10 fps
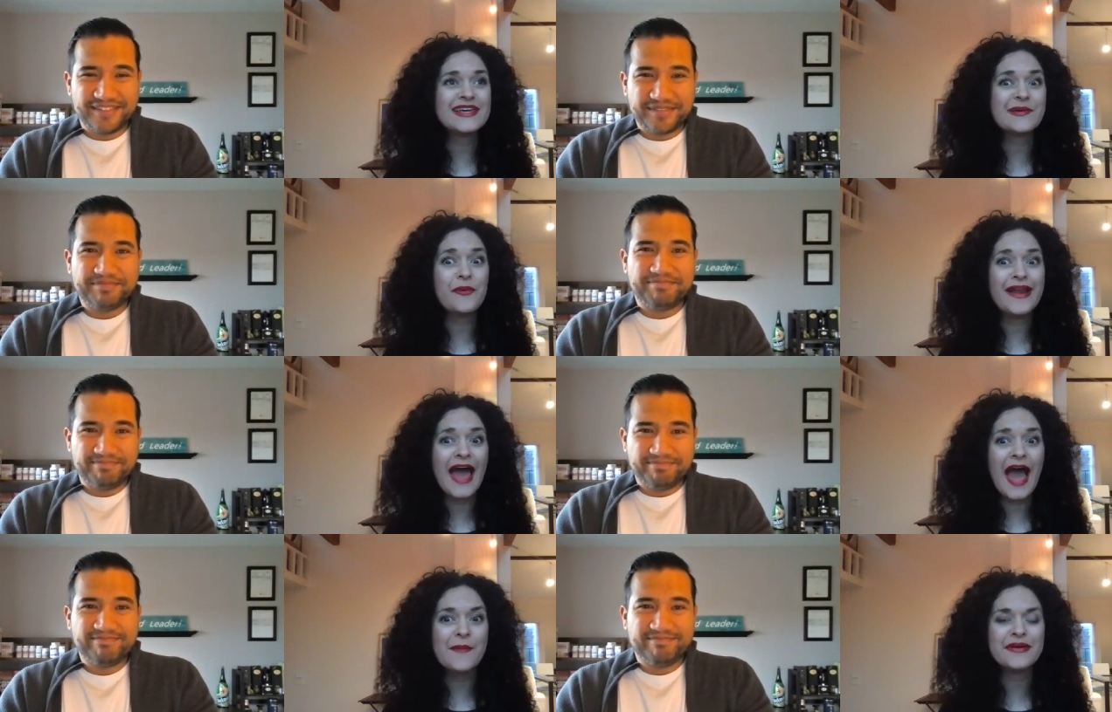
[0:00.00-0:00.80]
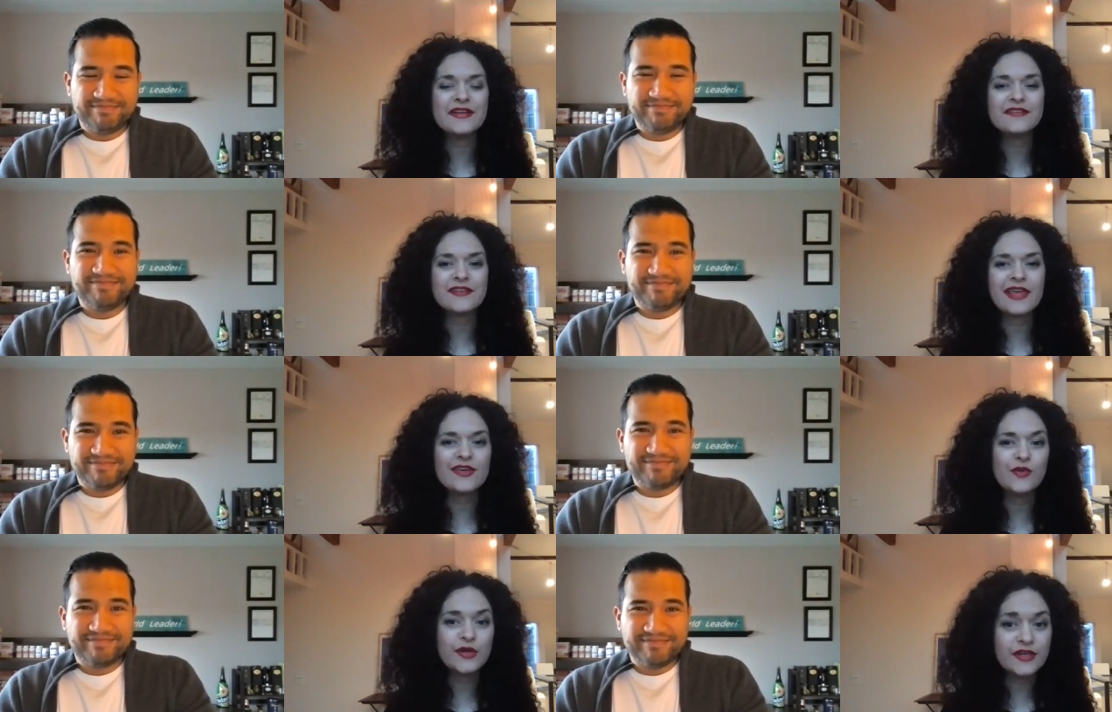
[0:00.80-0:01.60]
Speaker 1: like, "What happened?" And they're
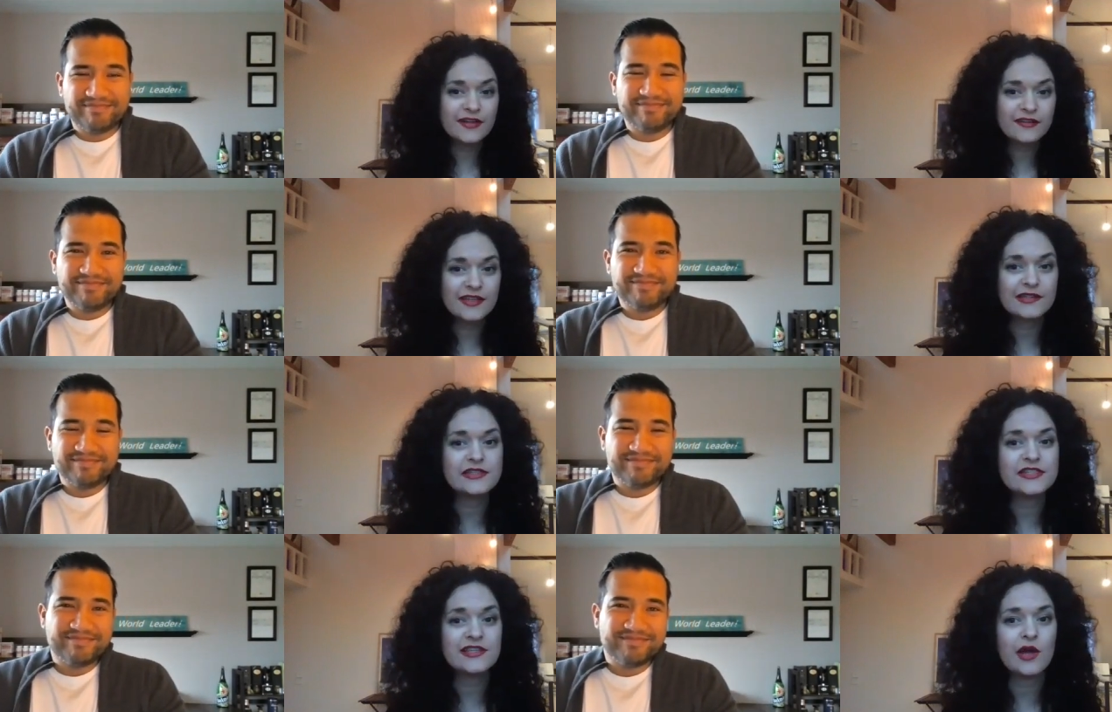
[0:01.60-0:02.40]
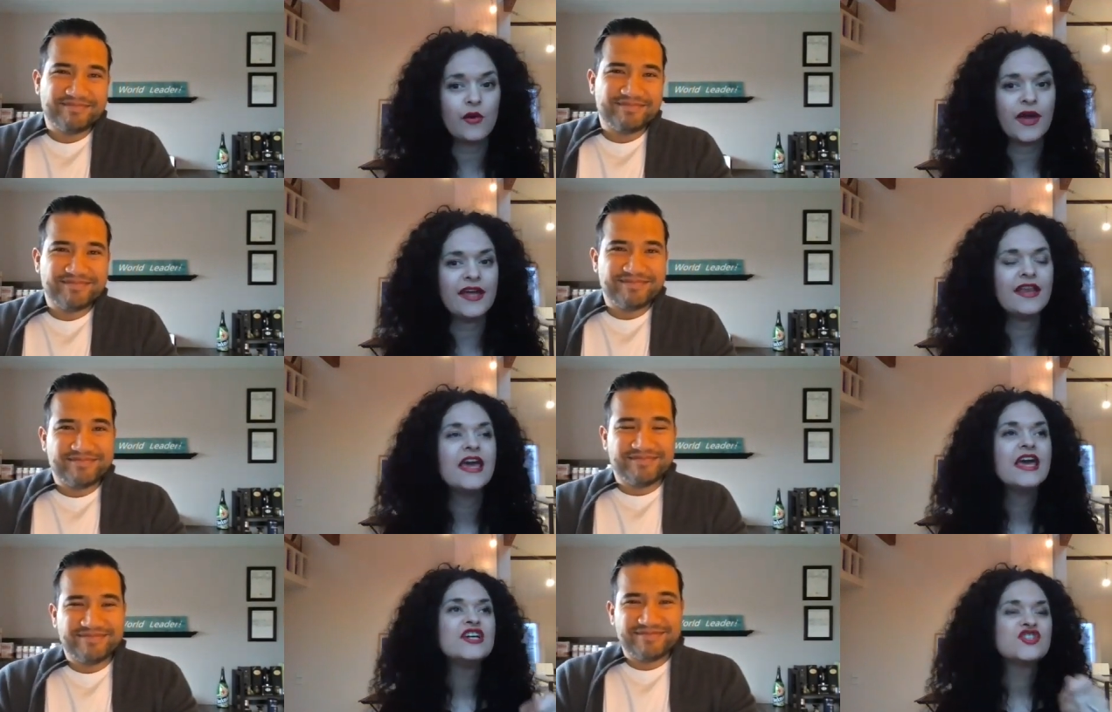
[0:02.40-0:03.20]
like, "You didn't hear that Lindsay Lohan?
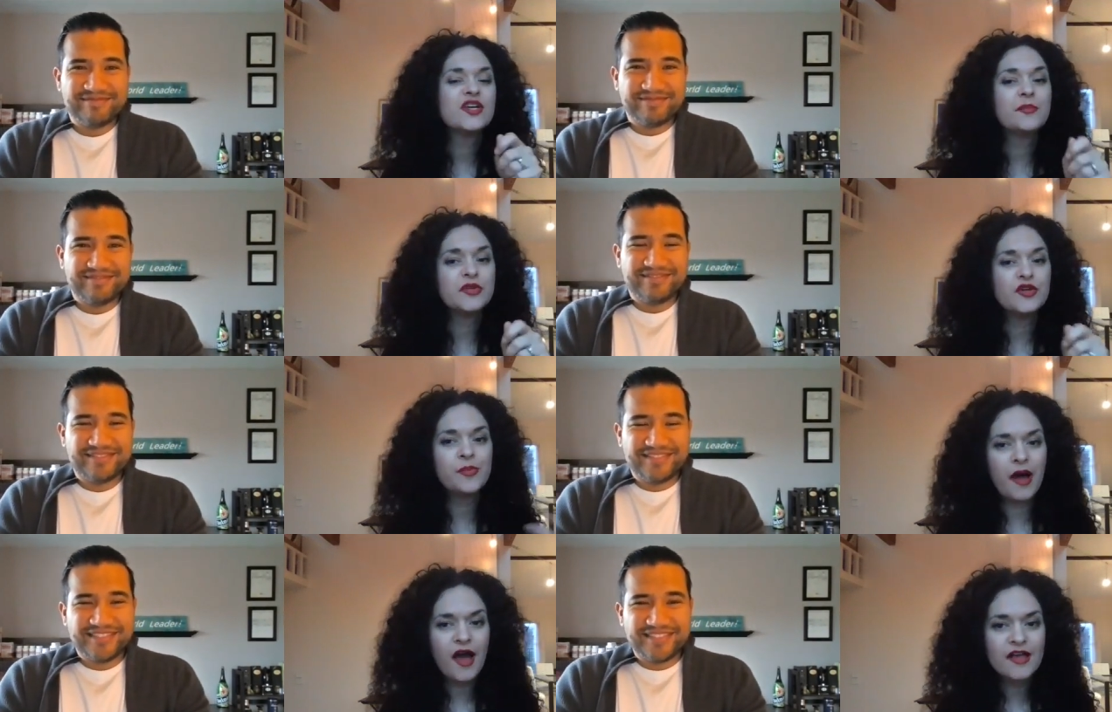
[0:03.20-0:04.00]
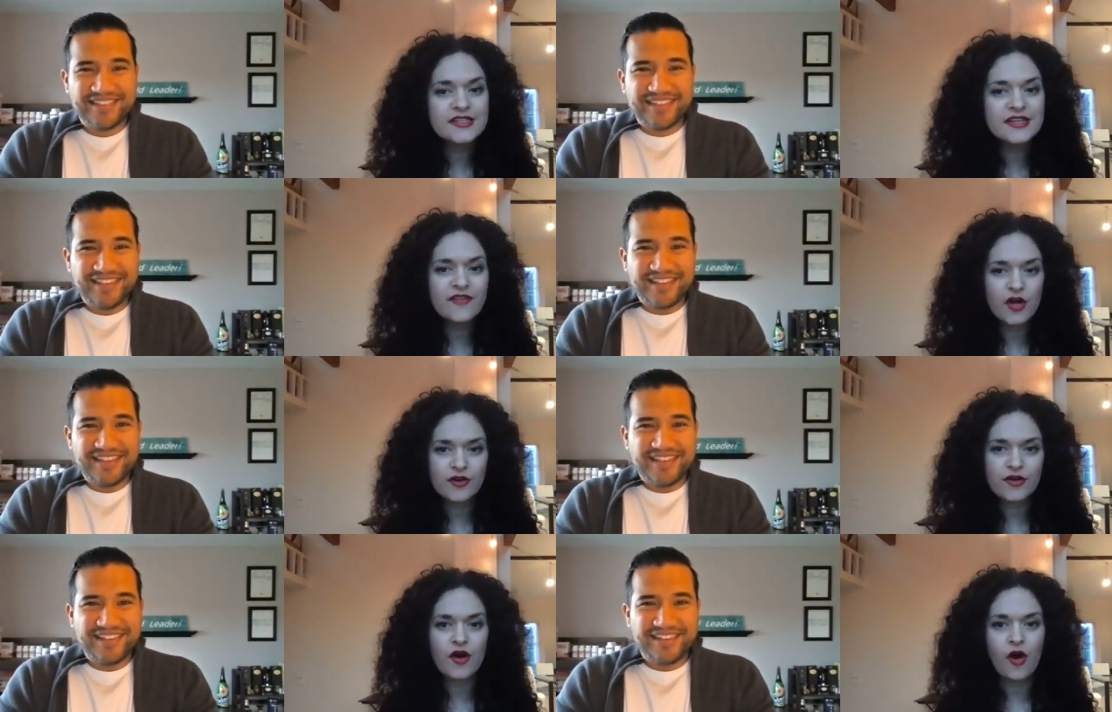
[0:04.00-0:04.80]
She blew positive on
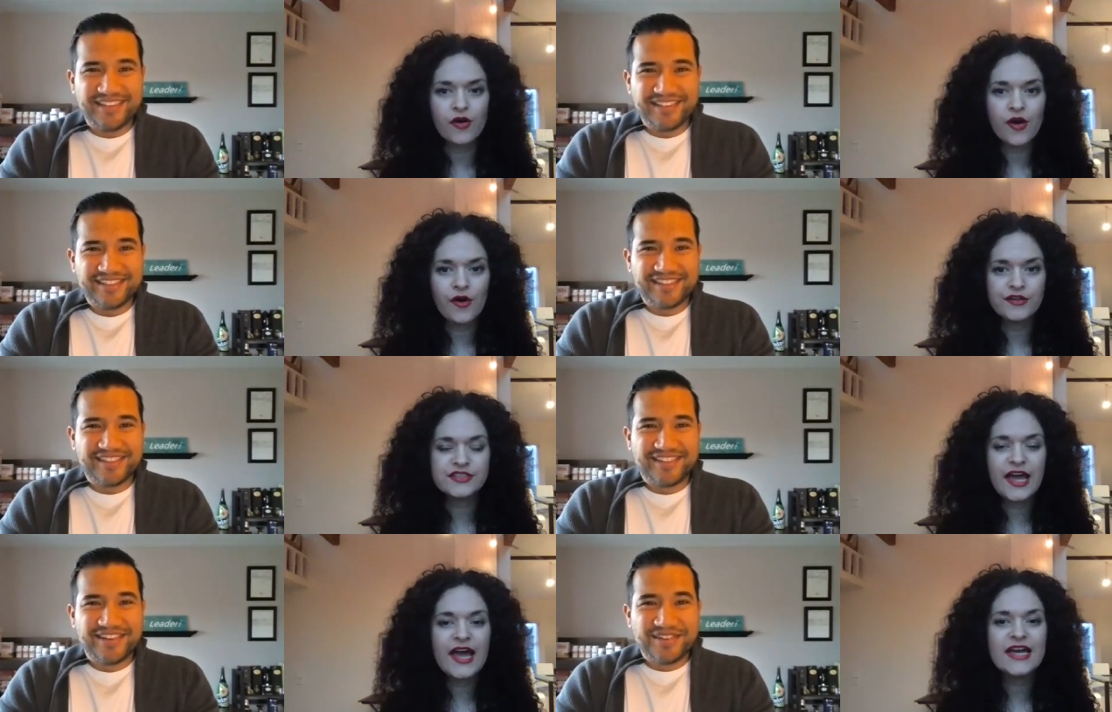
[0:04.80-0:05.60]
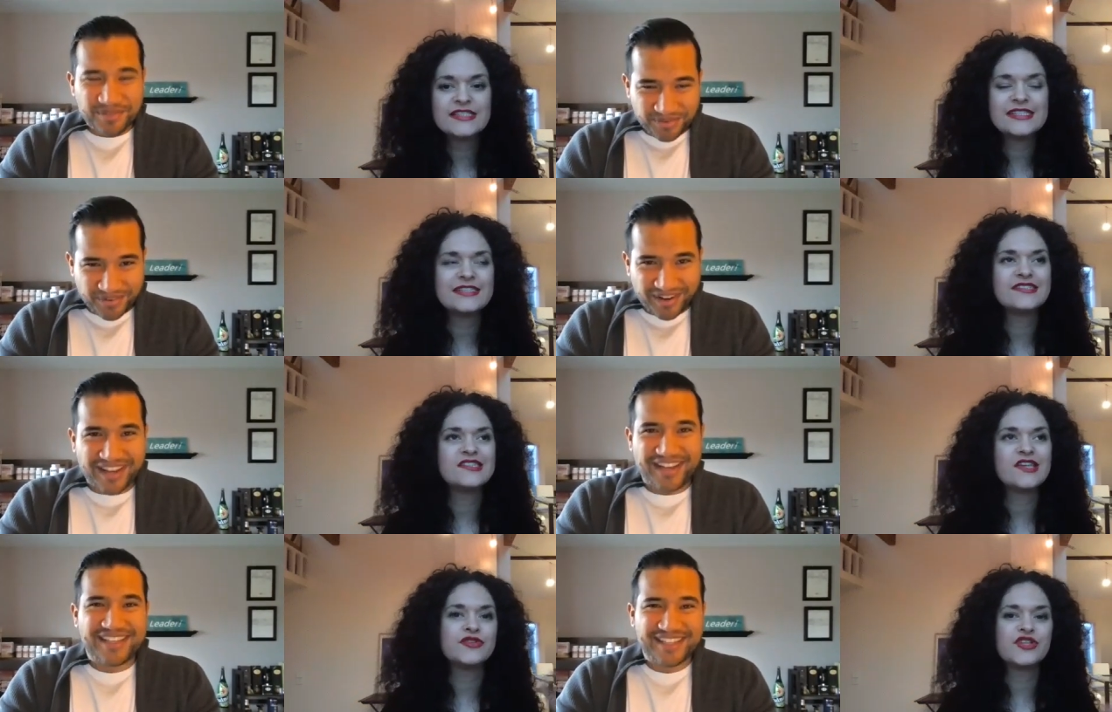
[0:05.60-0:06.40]
her alcohol test, and
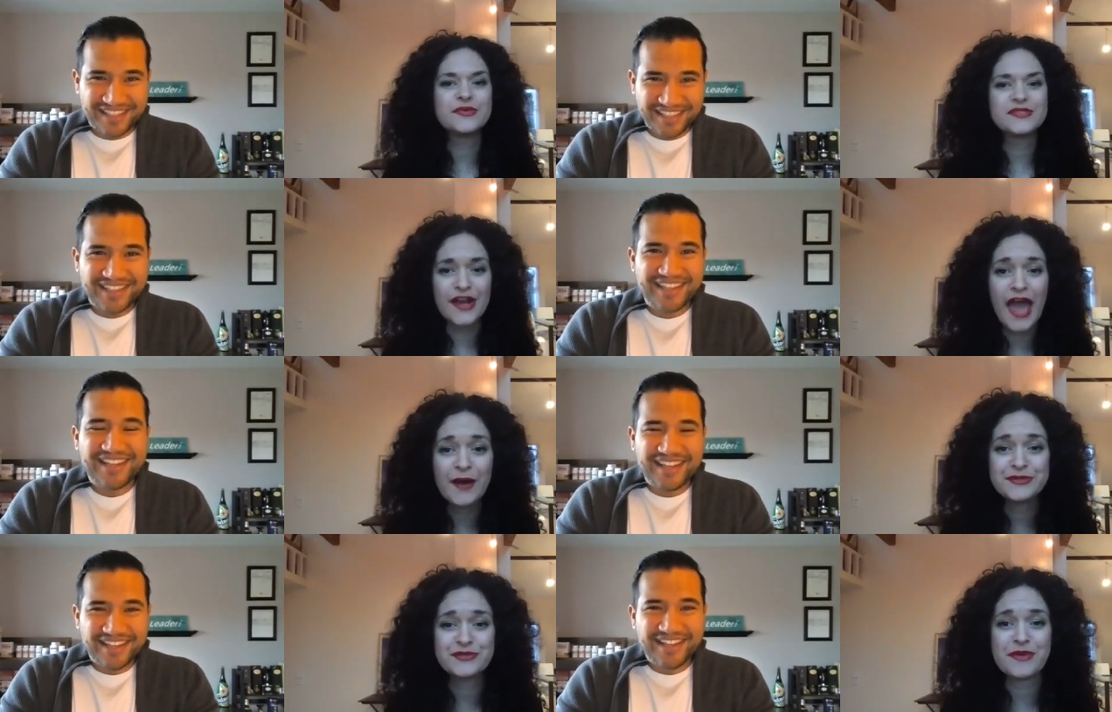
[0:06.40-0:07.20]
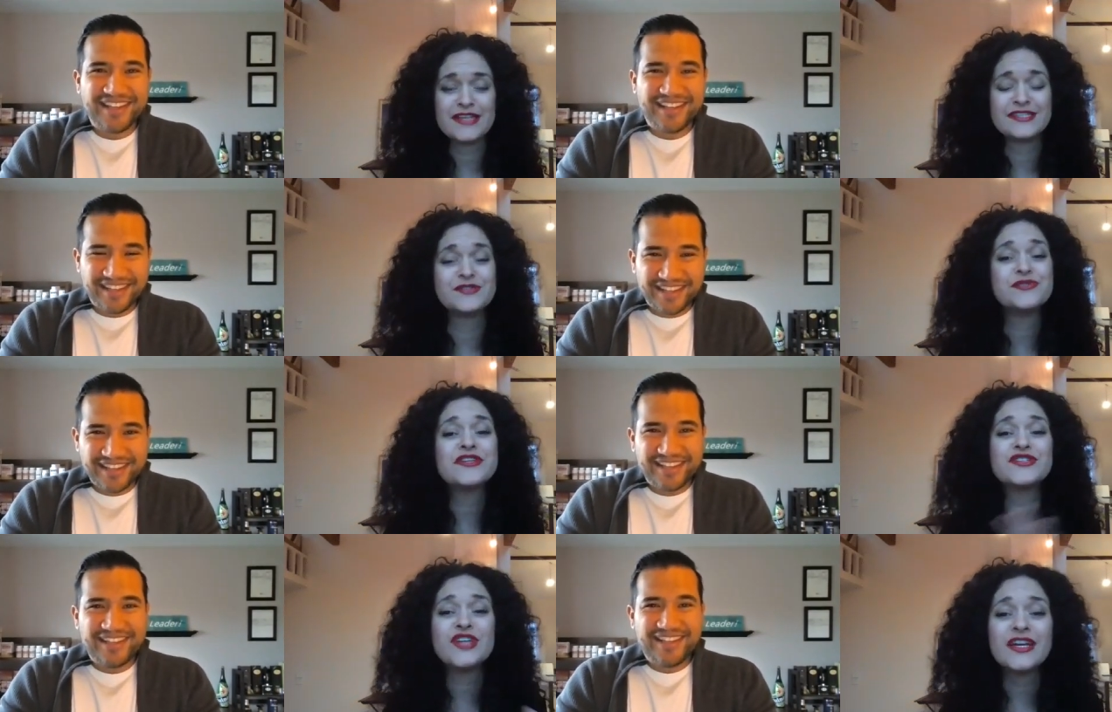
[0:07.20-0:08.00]
so she was on house arrest, and so
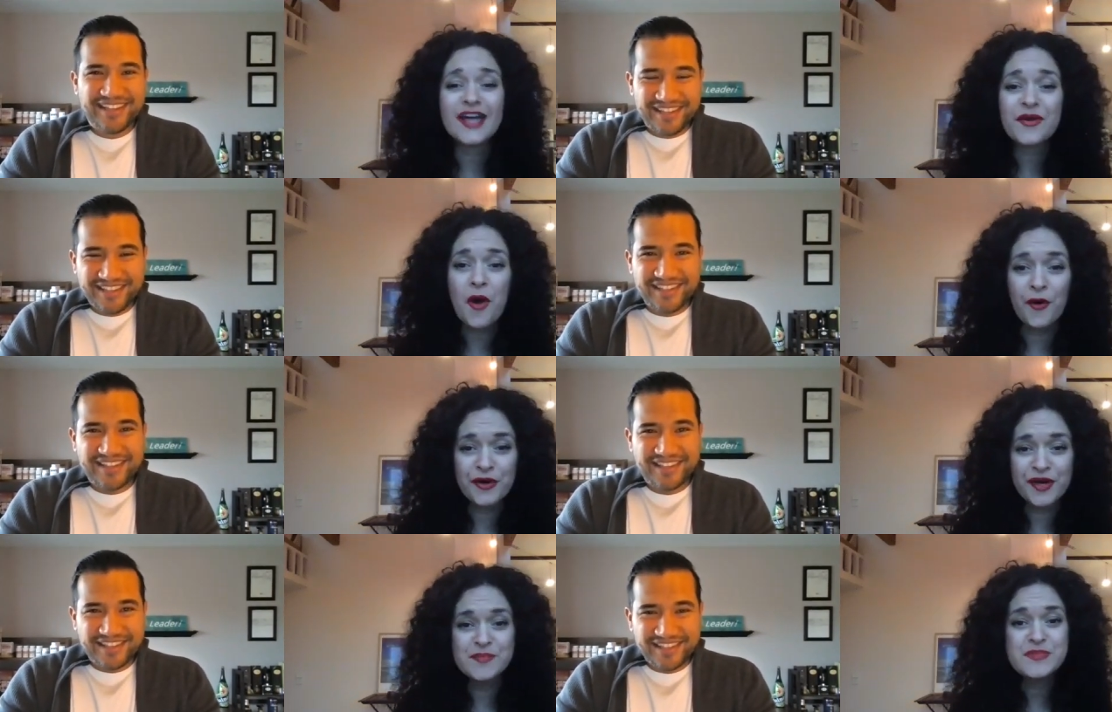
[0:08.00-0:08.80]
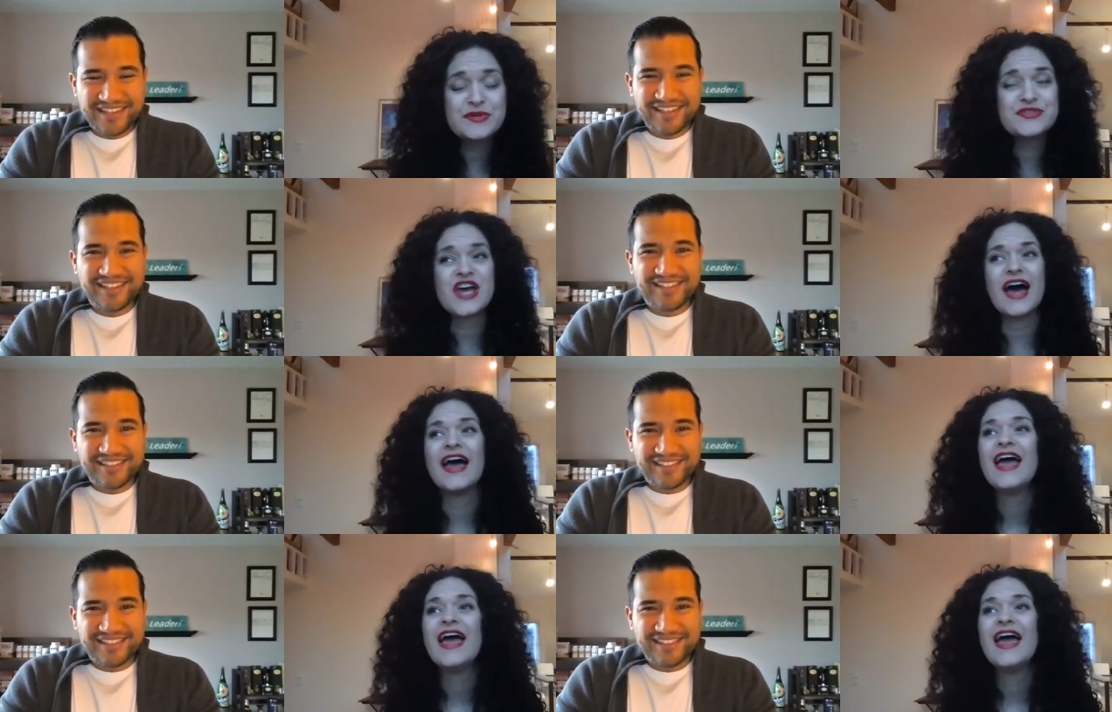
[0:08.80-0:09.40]
they shut down all kombucha."